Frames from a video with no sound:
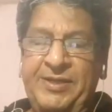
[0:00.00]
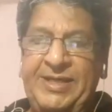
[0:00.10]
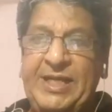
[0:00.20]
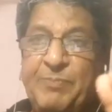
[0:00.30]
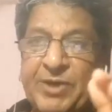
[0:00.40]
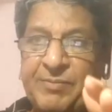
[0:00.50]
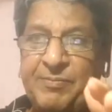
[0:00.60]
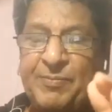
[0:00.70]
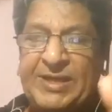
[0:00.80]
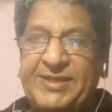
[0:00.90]
deeper
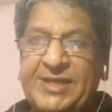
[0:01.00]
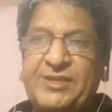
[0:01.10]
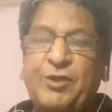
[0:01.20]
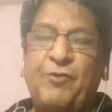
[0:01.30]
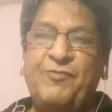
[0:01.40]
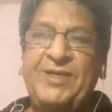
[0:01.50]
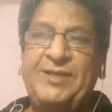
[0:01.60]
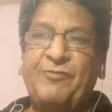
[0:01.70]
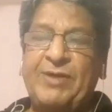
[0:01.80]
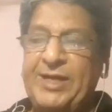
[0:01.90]
basics of the
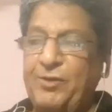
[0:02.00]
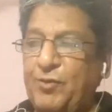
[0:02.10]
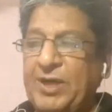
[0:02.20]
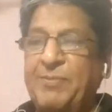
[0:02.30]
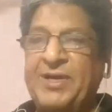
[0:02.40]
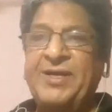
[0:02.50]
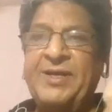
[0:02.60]
Swara Yoga. But